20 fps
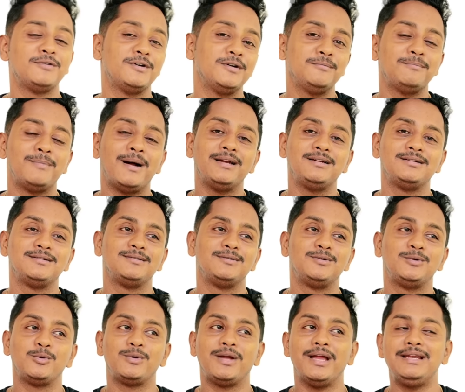word but
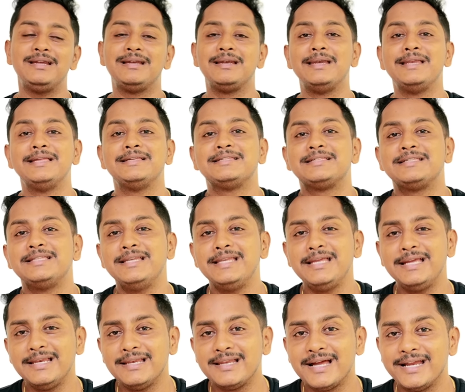to get
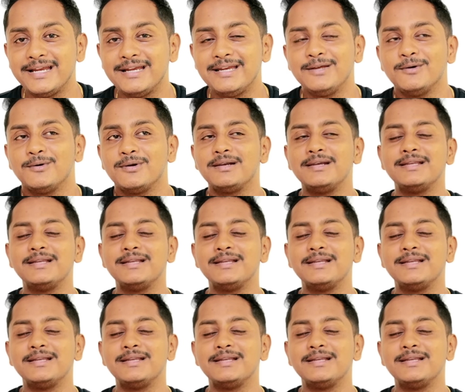listening 90 or